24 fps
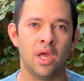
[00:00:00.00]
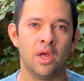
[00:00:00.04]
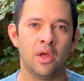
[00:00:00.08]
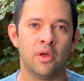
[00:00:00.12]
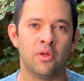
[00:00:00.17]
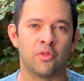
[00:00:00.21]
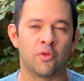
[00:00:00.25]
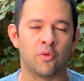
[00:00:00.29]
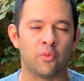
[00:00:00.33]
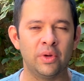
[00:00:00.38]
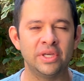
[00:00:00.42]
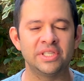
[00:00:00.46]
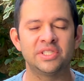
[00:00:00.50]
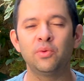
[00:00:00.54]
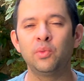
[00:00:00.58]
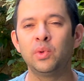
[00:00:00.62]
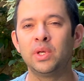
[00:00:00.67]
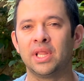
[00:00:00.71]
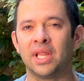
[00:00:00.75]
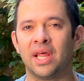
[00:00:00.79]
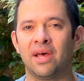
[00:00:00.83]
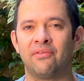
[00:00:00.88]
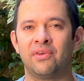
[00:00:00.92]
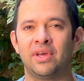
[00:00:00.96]
The reason we
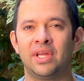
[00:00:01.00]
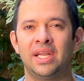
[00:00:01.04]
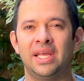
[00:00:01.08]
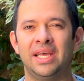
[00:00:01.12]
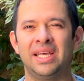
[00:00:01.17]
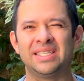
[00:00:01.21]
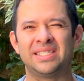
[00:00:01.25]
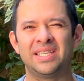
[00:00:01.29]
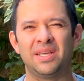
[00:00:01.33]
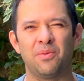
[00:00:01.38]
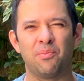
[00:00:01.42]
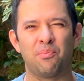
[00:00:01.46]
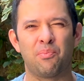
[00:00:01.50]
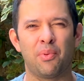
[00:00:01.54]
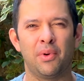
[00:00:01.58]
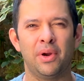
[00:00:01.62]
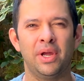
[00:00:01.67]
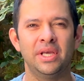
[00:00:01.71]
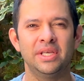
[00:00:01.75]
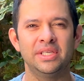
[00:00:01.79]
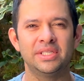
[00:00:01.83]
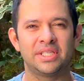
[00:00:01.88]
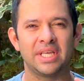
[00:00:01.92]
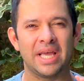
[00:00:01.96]
love it is it
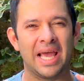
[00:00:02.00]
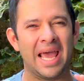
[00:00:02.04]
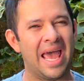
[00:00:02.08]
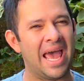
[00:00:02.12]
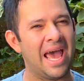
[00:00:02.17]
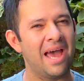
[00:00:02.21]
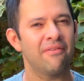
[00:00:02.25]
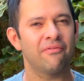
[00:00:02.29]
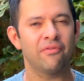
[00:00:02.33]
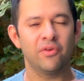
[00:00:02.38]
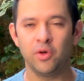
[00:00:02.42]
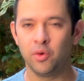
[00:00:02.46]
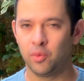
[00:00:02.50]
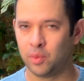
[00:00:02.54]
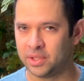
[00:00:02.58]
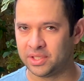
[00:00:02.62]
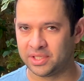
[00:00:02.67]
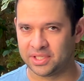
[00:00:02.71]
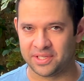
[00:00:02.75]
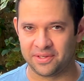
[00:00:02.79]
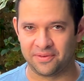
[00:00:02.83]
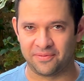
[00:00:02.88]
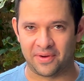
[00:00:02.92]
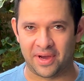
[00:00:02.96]
brings
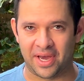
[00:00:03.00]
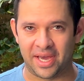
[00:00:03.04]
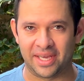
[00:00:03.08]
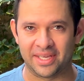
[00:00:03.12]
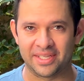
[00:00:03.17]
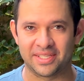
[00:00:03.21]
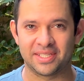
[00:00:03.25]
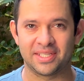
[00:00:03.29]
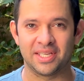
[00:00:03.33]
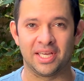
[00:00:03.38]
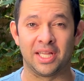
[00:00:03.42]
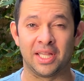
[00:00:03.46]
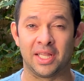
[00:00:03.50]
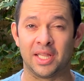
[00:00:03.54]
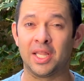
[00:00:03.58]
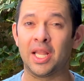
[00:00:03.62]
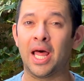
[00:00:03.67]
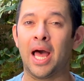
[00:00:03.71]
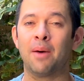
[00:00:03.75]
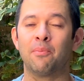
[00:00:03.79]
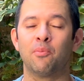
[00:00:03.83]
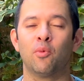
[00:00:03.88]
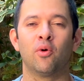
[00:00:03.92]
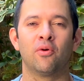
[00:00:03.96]
everyone's device a
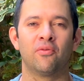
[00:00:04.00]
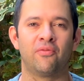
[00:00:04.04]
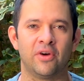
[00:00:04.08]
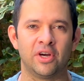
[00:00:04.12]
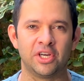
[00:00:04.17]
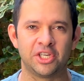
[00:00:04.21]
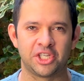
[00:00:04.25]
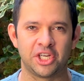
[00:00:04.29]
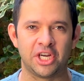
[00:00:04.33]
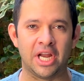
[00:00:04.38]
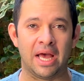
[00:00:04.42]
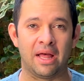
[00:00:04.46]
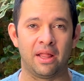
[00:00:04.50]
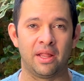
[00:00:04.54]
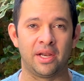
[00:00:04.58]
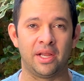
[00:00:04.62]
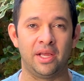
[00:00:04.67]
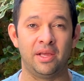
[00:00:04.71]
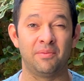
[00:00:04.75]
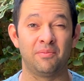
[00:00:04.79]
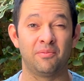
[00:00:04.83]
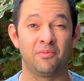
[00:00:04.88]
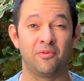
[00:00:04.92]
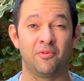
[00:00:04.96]
lot more
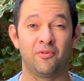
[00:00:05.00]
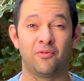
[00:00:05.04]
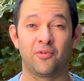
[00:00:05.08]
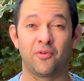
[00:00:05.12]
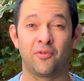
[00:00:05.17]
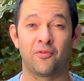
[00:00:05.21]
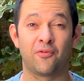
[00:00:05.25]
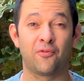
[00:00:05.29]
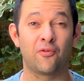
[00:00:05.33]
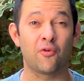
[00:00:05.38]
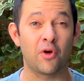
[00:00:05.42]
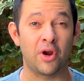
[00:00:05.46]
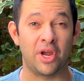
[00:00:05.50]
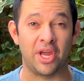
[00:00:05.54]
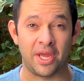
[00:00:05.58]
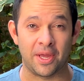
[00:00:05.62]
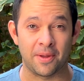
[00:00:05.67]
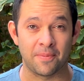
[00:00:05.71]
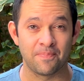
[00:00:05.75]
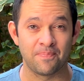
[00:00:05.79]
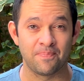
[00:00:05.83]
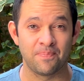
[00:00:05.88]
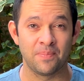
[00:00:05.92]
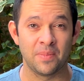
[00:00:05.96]
functionality for free.
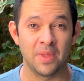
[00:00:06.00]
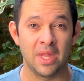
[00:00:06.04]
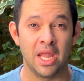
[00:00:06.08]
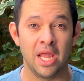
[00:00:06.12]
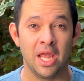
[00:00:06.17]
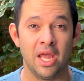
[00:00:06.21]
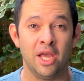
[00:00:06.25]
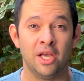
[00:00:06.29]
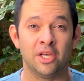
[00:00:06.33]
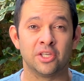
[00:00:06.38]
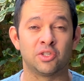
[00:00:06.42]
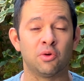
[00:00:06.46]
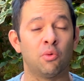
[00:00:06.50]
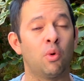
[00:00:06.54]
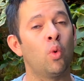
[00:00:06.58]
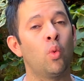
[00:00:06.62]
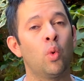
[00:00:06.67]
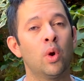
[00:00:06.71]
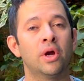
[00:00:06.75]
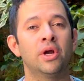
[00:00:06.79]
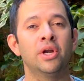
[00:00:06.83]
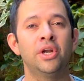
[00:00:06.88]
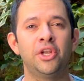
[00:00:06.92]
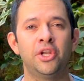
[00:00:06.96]
So what
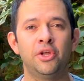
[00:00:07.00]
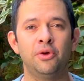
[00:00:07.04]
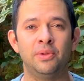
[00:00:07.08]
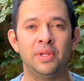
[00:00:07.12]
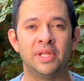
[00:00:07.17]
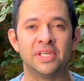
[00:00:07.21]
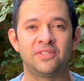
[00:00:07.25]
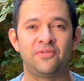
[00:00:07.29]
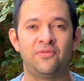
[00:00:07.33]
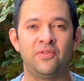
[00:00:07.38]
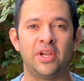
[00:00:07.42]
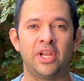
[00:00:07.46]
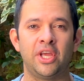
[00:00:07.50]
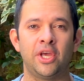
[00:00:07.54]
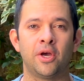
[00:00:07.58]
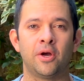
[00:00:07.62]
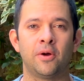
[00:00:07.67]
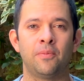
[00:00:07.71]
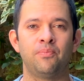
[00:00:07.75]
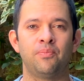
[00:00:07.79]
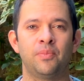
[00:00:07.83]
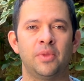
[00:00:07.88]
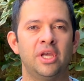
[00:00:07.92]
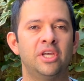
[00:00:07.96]
we're gonna do in this
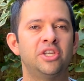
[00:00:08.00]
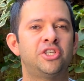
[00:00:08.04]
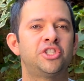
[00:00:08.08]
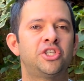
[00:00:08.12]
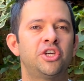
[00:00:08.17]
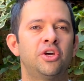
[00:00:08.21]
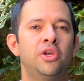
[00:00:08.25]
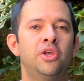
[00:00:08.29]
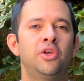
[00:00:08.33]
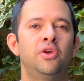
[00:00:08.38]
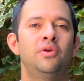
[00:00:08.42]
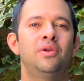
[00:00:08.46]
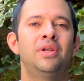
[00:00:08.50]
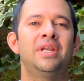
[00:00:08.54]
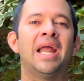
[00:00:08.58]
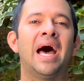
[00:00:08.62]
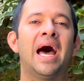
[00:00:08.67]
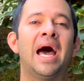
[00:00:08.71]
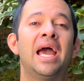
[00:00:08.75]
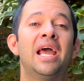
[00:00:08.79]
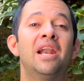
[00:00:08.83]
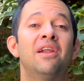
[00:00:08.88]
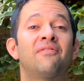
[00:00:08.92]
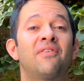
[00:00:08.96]
video is show you
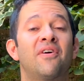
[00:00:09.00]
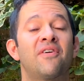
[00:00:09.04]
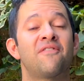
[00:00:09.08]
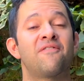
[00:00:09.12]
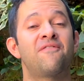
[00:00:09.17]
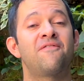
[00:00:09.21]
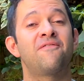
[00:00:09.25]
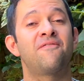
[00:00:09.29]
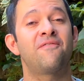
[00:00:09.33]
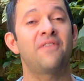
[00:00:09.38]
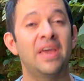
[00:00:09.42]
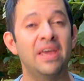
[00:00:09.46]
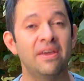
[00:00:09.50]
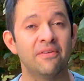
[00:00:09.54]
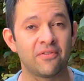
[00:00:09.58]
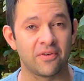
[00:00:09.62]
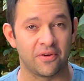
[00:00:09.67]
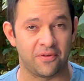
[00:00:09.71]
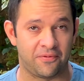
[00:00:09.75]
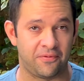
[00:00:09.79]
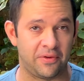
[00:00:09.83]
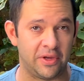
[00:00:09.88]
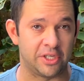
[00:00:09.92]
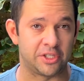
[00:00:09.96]
9 of our
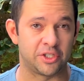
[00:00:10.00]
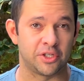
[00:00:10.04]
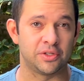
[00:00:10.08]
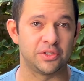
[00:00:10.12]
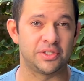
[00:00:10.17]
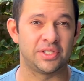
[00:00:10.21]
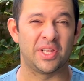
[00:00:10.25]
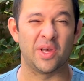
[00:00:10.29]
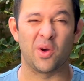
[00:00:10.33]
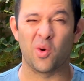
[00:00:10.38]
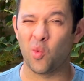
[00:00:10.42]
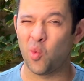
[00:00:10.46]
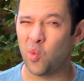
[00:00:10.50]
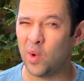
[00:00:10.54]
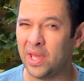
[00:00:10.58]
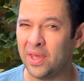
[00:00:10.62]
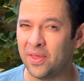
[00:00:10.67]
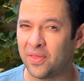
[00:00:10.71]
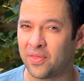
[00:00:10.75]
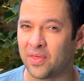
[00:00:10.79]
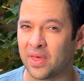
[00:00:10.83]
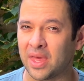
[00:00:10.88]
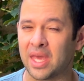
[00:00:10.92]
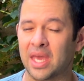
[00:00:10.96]
favorite features that we
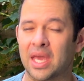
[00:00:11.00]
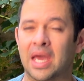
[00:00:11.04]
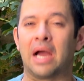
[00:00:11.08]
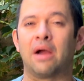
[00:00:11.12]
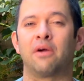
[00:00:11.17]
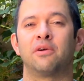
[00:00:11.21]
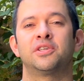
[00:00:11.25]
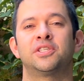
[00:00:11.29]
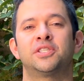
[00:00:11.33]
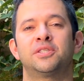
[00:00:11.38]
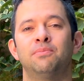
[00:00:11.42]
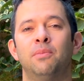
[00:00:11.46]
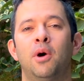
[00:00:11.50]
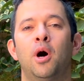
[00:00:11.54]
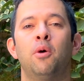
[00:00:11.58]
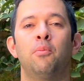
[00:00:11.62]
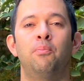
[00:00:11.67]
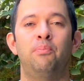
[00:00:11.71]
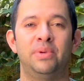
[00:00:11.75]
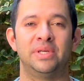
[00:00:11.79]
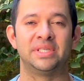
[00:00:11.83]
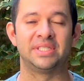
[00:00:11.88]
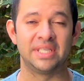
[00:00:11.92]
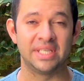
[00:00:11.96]
think our small
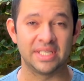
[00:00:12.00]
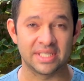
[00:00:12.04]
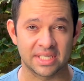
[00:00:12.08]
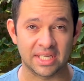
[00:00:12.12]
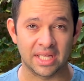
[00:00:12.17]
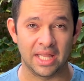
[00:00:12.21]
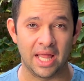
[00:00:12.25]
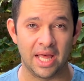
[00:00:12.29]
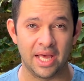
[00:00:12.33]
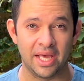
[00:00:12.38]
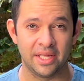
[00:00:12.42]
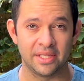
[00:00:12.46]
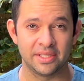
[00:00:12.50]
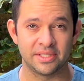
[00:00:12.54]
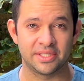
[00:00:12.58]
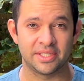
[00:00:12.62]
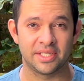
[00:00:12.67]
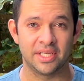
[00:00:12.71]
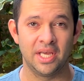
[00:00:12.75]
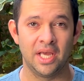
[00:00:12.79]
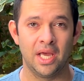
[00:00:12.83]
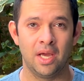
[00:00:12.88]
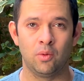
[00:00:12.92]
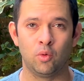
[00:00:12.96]
business
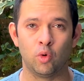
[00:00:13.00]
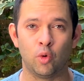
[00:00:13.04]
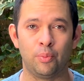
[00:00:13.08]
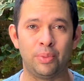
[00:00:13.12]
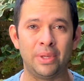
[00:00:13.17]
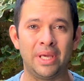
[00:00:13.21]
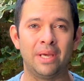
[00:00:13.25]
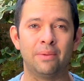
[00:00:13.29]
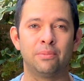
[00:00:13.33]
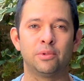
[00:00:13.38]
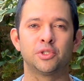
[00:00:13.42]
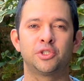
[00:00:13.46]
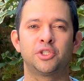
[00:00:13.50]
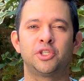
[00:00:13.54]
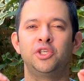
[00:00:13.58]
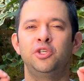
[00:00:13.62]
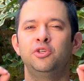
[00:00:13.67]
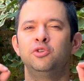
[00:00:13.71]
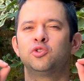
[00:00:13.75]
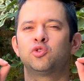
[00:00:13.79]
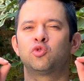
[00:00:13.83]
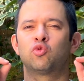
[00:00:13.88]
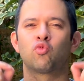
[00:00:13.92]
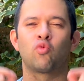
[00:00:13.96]
clients will be able to
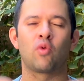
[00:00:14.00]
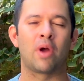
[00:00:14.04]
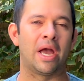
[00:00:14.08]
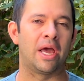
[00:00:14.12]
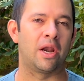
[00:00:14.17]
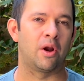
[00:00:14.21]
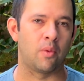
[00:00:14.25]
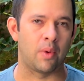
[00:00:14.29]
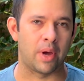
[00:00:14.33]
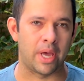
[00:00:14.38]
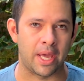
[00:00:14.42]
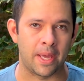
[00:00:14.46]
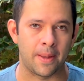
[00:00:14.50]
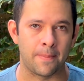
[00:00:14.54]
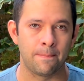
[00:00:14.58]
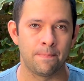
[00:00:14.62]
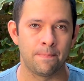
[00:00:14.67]
use right away,